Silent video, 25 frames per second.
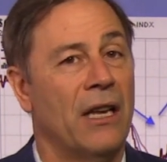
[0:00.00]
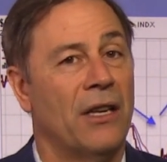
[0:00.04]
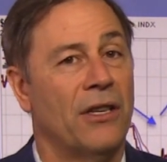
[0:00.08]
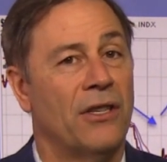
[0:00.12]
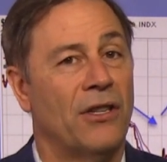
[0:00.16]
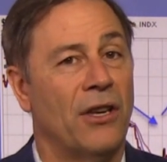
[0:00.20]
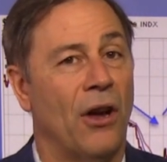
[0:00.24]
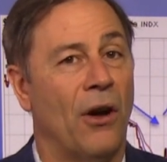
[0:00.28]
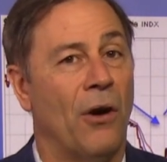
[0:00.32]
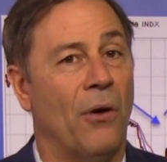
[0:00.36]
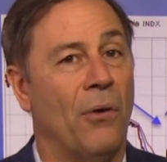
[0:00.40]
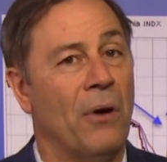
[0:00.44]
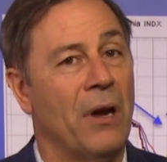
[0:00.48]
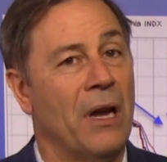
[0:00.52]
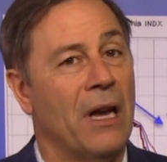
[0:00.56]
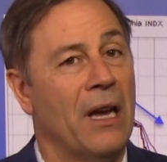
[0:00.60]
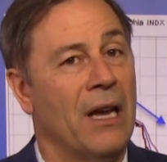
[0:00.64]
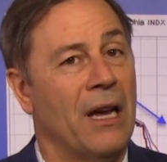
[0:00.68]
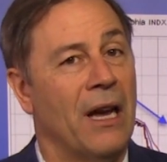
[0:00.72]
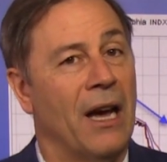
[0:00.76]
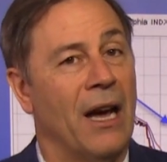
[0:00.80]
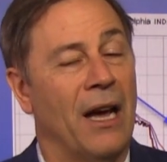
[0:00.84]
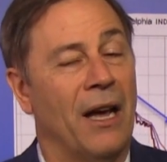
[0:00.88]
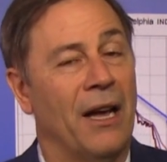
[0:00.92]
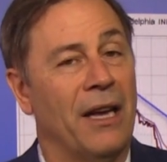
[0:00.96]
So,
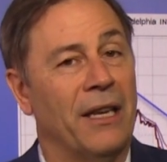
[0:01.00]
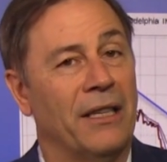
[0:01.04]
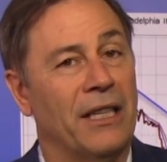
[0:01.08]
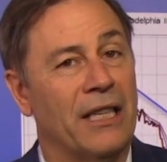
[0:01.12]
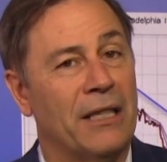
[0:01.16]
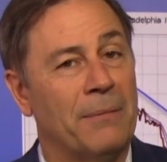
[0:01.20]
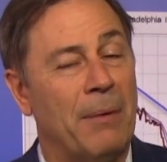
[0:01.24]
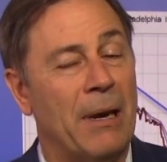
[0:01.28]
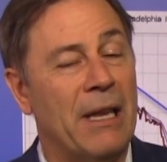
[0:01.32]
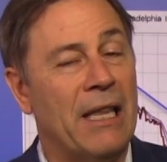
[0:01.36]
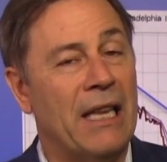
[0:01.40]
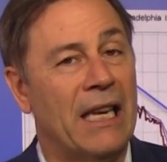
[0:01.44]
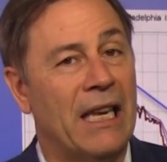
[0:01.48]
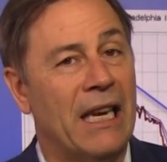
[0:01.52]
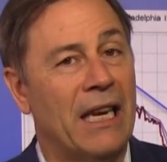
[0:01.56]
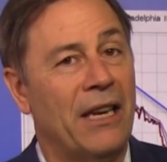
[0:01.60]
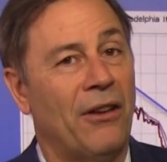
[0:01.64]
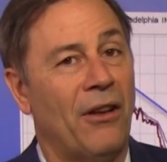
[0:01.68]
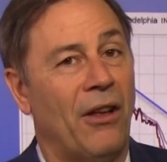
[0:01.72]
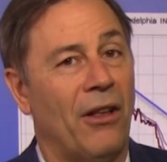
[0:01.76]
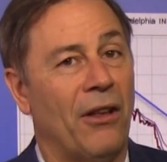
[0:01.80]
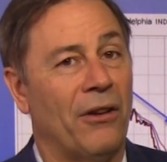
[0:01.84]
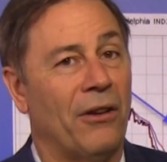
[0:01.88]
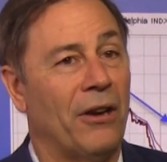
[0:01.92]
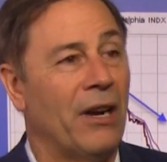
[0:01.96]
despite the
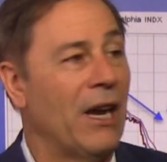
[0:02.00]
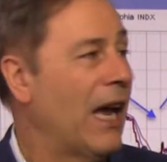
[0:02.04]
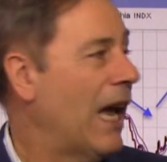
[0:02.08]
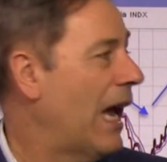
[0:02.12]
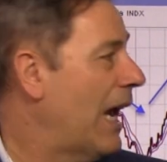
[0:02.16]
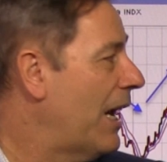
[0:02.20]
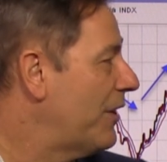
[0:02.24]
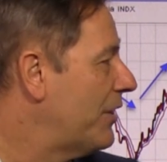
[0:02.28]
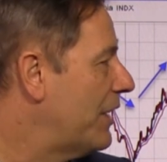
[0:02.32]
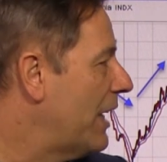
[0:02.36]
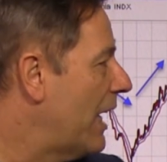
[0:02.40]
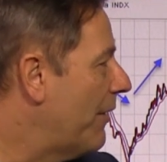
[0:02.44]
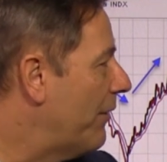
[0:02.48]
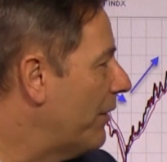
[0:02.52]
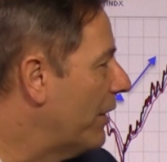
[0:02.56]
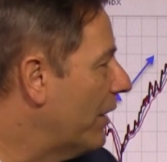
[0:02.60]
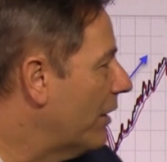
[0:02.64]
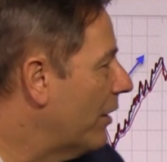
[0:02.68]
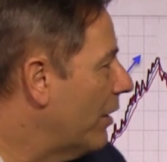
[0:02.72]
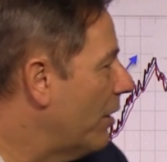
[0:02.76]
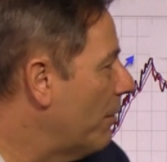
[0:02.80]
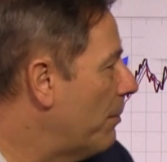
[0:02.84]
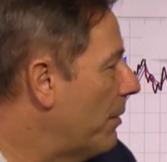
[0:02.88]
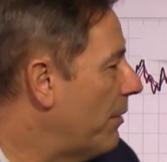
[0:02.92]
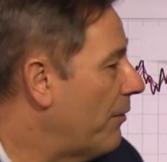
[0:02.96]
Canadian dollar actually having a
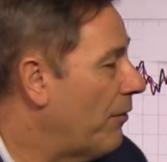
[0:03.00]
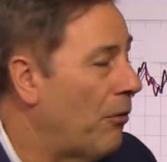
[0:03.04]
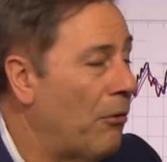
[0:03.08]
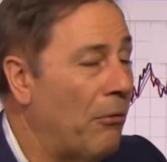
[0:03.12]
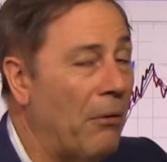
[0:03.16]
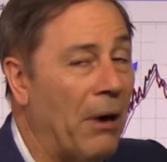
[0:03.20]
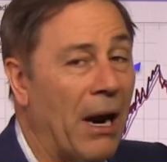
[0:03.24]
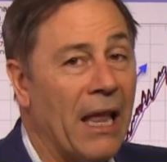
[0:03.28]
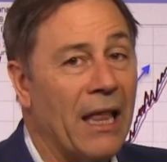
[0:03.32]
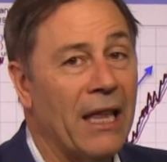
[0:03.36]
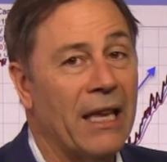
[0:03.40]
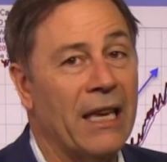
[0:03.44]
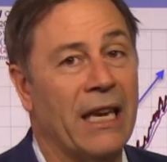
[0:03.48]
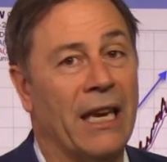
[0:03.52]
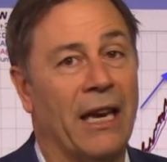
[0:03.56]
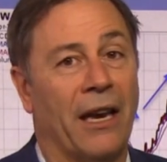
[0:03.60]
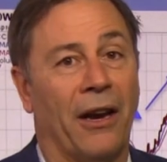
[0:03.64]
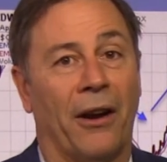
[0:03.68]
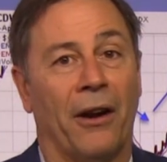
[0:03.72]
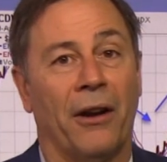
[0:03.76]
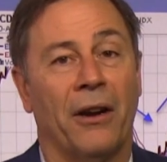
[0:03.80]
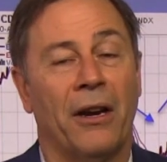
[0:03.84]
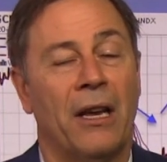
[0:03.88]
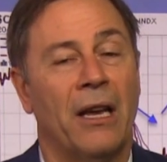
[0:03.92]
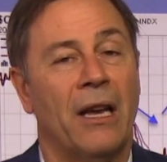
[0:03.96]
little bit of a rally
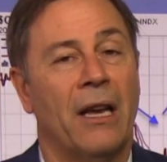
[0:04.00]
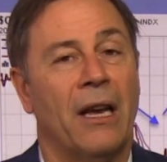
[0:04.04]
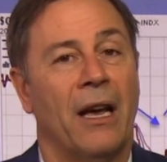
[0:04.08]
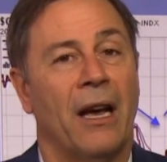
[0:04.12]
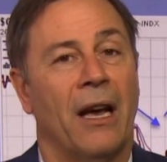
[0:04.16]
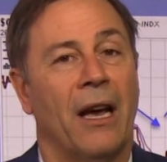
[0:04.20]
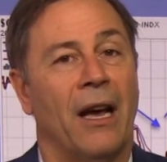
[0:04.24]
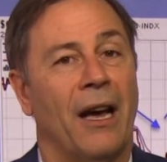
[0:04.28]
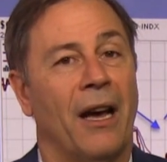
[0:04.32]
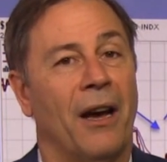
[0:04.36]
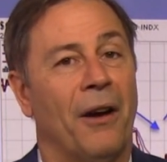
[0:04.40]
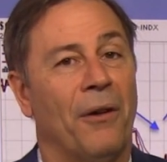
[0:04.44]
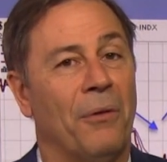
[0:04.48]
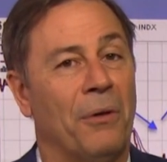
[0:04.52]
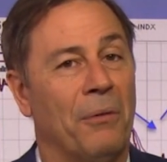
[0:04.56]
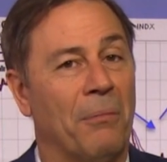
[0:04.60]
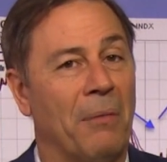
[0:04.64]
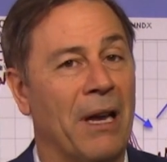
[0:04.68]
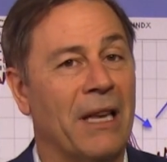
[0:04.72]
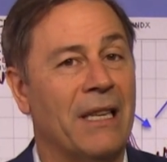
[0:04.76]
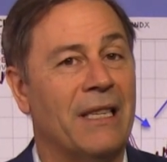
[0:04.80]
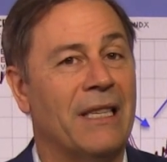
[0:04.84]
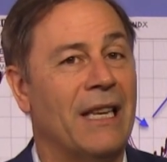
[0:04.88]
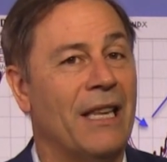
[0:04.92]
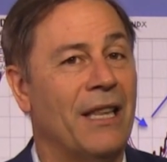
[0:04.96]
here, we
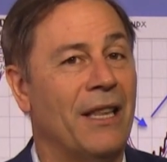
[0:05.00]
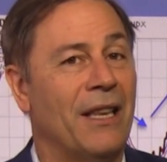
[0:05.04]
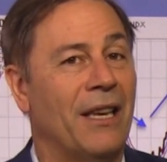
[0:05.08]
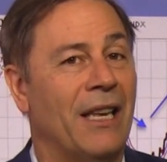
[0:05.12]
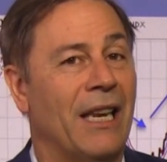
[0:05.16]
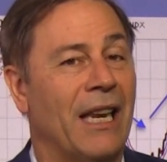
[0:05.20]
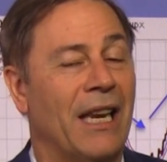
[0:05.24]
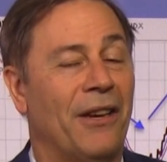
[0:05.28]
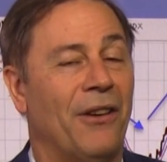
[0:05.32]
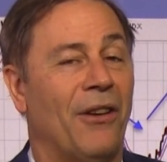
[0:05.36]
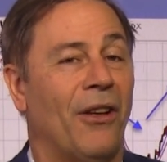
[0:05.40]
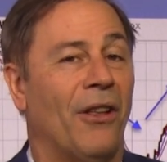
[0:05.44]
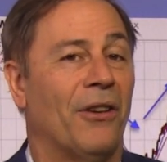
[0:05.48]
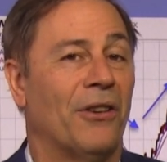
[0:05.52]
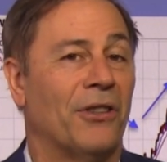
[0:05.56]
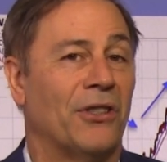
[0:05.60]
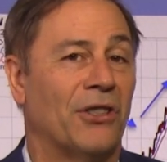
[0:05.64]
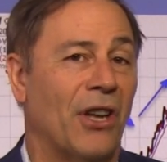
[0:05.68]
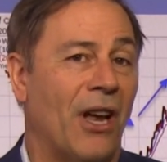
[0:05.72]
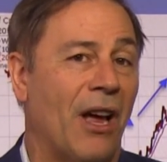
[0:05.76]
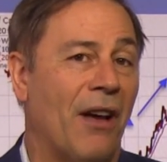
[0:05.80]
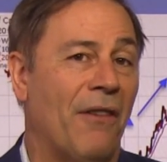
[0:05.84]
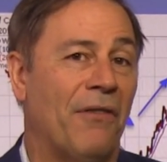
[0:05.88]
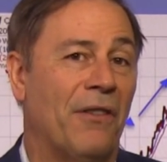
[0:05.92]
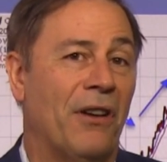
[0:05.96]
might see the Canadian dollar
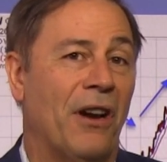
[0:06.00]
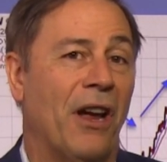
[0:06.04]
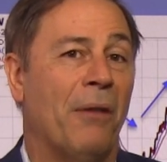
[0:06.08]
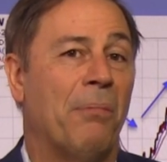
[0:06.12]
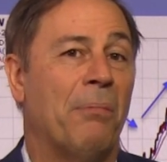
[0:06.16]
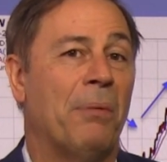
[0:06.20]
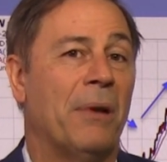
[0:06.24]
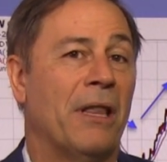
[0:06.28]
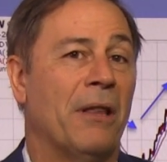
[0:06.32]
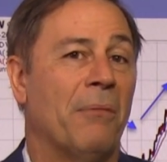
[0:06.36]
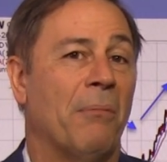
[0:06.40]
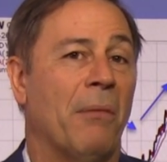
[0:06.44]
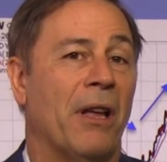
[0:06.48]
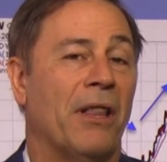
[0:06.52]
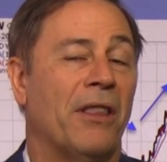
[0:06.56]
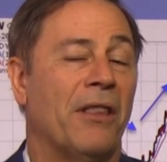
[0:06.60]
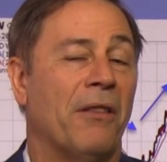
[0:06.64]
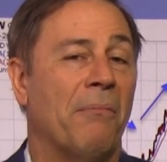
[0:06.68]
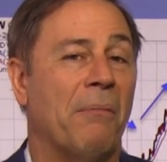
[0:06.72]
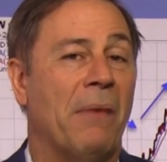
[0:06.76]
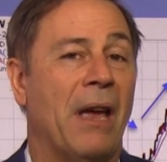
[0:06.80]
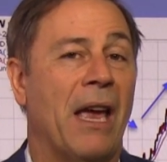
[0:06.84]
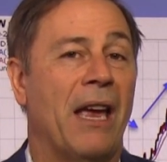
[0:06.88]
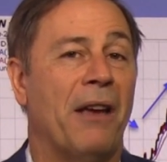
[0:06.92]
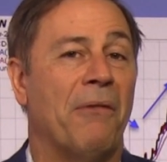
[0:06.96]
soften up in the month
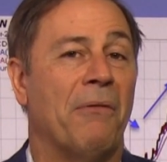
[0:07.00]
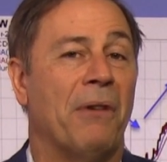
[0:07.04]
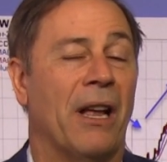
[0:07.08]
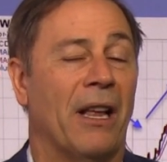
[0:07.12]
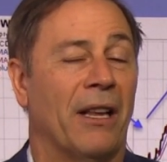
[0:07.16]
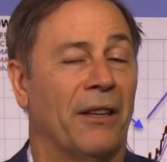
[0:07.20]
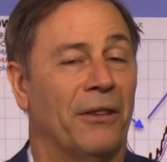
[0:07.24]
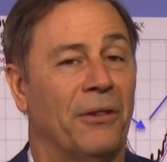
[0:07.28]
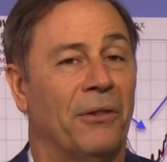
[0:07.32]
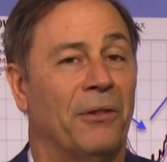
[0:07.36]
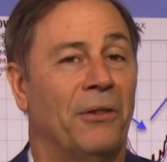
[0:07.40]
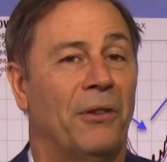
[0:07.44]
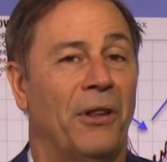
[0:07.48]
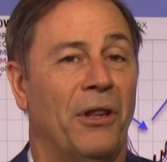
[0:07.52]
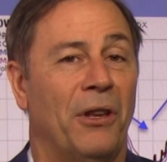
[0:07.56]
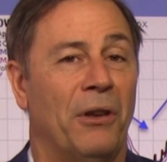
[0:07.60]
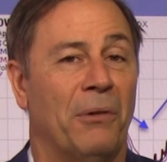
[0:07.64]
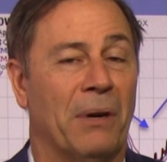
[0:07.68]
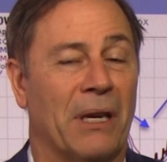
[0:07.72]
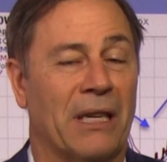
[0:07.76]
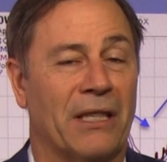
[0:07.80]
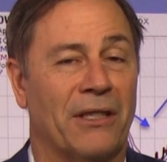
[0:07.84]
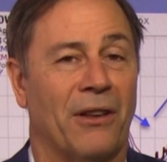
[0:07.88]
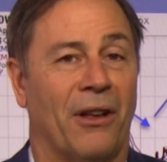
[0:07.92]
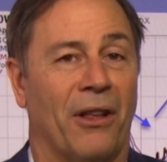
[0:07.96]
of May relative to
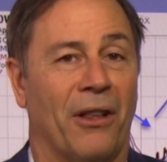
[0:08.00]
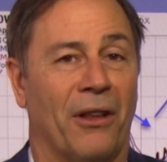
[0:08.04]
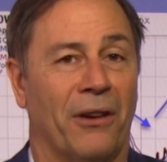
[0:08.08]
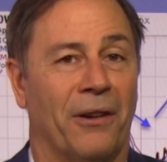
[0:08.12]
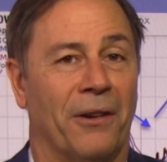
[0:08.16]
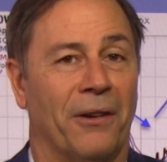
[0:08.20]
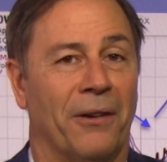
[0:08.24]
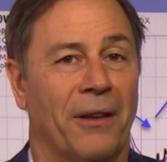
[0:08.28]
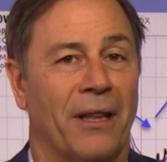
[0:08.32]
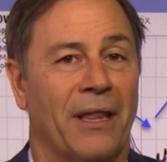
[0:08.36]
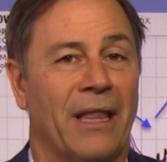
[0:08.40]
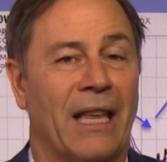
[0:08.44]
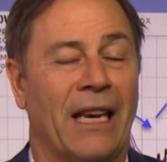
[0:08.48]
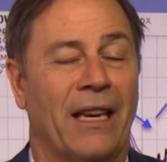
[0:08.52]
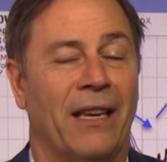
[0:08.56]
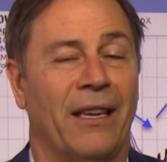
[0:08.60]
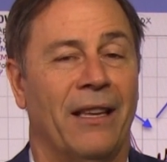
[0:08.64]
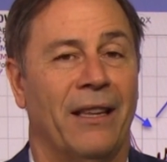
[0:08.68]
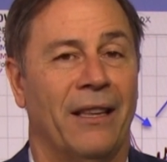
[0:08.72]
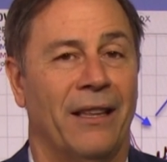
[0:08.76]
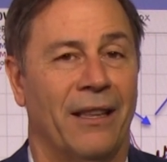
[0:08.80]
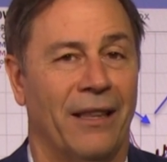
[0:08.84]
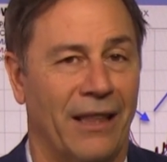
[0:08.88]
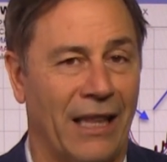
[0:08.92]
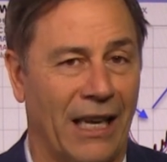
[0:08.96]
the US dollar. Thank
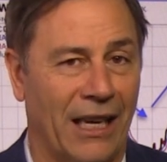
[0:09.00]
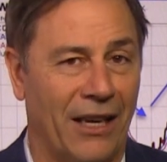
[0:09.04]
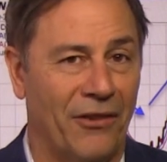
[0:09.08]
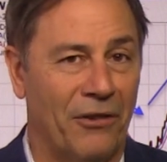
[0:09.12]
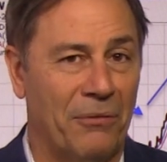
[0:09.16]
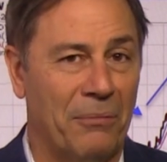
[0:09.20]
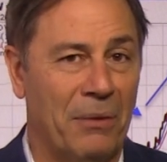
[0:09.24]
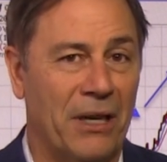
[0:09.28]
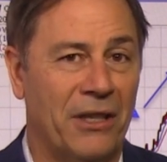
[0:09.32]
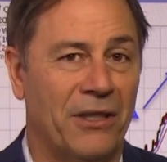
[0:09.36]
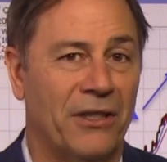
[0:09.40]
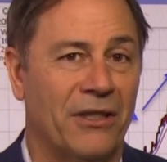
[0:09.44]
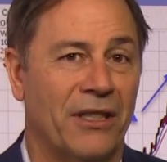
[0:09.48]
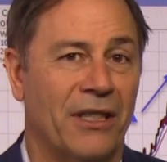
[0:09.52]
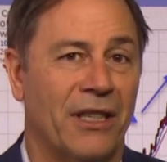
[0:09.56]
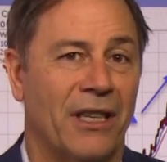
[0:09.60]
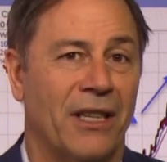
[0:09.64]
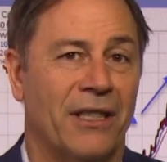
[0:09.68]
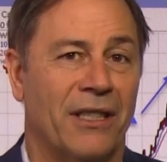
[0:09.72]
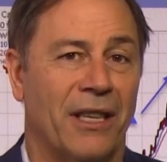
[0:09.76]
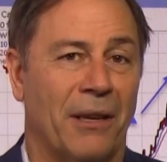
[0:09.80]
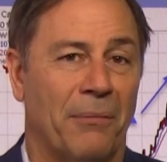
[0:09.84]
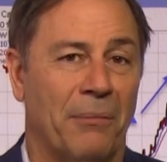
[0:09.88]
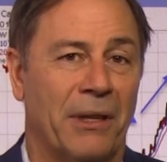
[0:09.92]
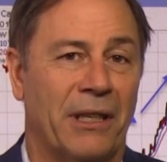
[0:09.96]
you very much.
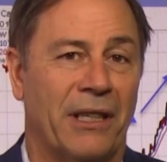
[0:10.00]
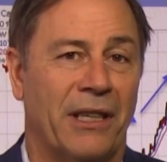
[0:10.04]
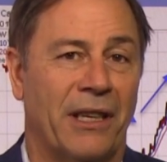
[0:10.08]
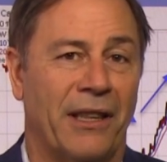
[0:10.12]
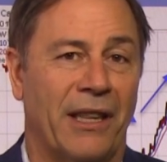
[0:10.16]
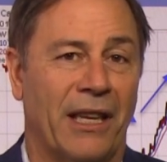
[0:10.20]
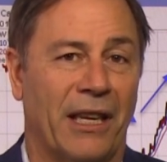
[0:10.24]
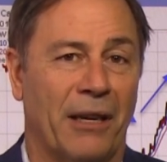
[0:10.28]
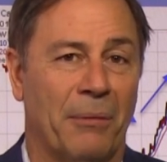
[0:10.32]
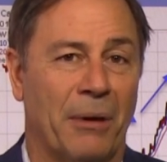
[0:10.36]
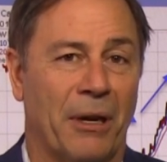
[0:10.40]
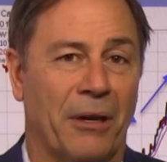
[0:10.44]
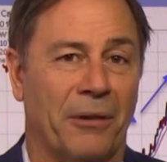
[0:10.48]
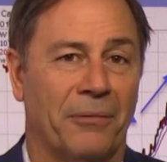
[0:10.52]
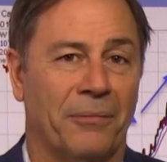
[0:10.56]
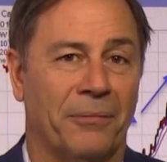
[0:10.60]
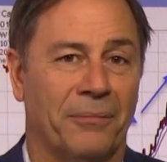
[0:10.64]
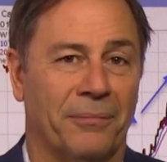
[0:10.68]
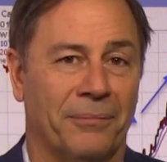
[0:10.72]
Something to think about.